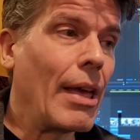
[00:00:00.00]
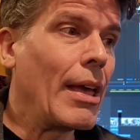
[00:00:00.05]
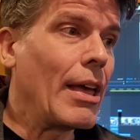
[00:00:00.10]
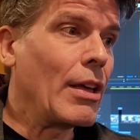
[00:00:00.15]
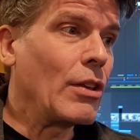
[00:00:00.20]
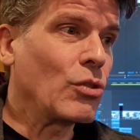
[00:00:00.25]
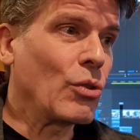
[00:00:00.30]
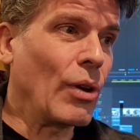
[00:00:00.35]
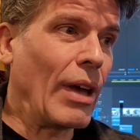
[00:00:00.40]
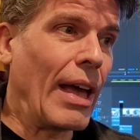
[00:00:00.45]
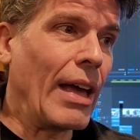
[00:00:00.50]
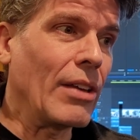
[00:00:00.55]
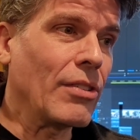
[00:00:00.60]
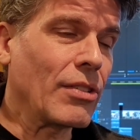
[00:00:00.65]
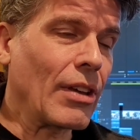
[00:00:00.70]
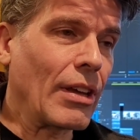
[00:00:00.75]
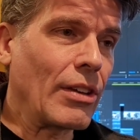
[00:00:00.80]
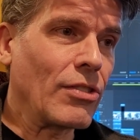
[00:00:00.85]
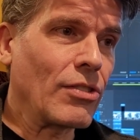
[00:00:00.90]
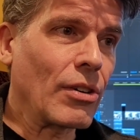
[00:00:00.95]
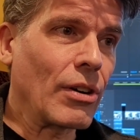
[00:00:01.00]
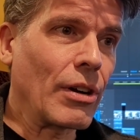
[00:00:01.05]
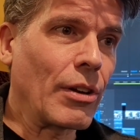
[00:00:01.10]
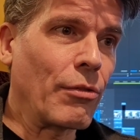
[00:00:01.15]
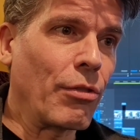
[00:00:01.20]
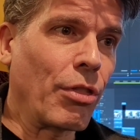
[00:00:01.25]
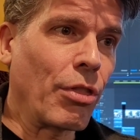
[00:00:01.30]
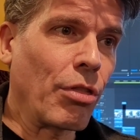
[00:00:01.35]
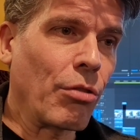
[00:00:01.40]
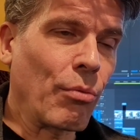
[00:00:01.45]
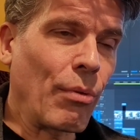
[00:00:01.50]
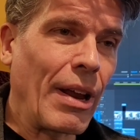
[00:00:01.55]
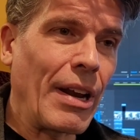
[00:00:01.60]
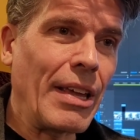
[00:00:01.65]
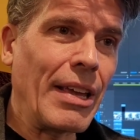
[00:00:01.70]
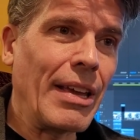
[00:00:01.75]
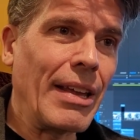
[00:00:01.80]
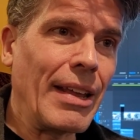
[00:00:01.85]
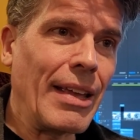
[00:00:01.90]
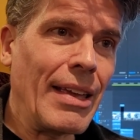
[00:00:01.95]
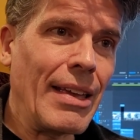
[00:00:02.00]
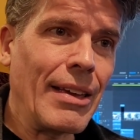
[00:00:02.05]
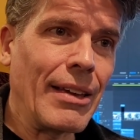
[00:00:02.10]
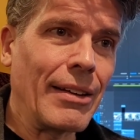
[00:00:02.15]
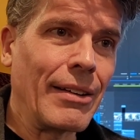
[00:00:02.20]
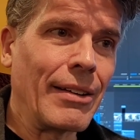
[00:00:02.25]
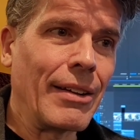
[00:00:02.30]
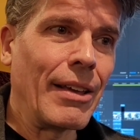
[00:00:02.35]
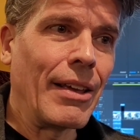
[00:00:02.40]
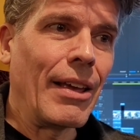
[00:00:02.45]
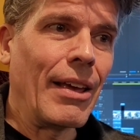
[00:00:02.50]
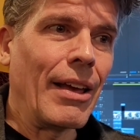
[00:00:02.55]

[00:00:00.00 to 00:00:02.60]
So as I started threading it in,